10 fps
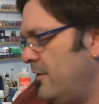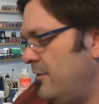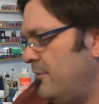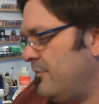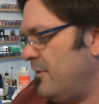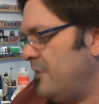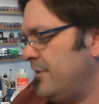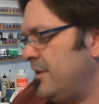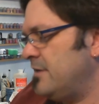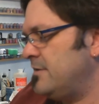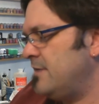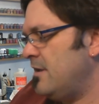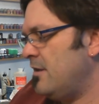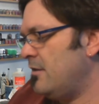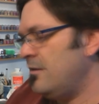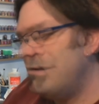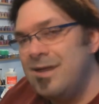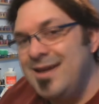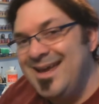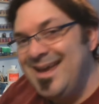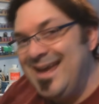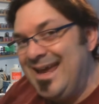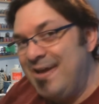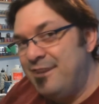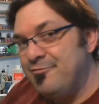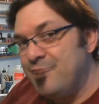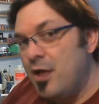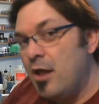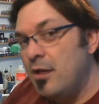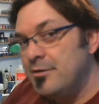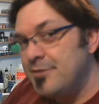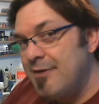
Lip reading: as far as I can tell, a flawless